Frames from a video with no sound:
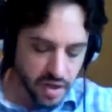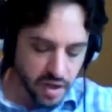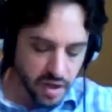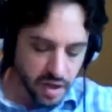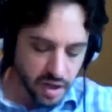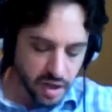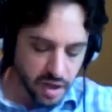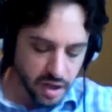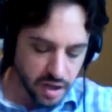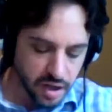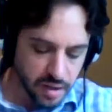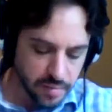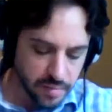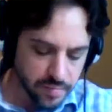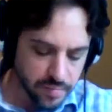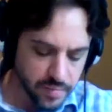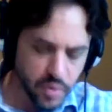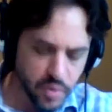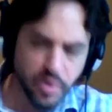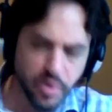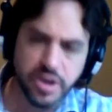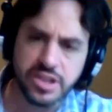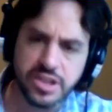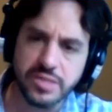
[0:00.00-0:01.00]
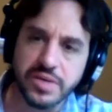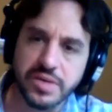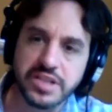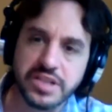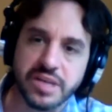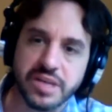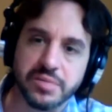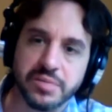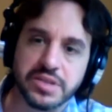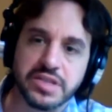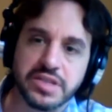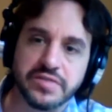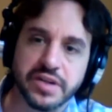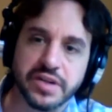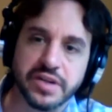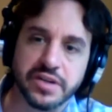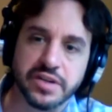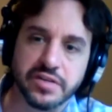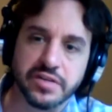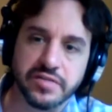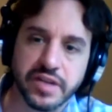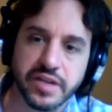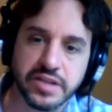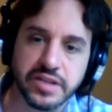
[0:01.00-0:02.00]
What are some examples of other
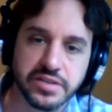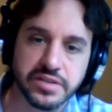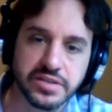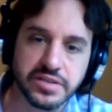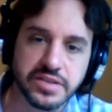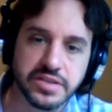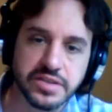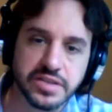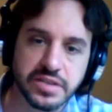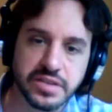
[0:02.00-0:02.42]
vectors?